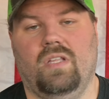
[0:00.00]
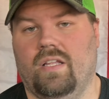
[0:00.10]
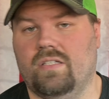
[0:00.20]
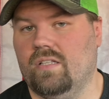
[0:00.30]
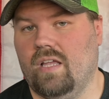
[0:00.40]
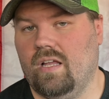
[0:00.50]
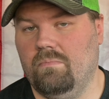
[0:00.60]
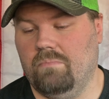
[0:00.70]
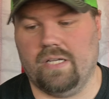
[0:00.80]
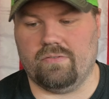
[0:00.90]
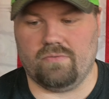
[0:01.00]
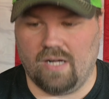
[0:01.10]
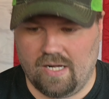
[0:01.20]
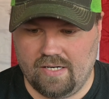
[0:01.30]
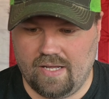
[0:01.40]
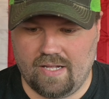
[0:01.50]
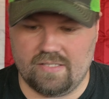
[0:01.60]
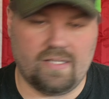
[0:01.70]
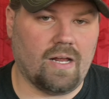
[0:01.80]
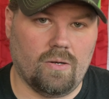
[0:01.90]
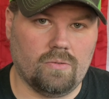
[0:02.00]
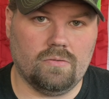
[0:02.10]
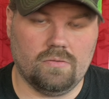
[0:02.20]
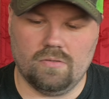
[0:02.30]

it's the best rod, hands down.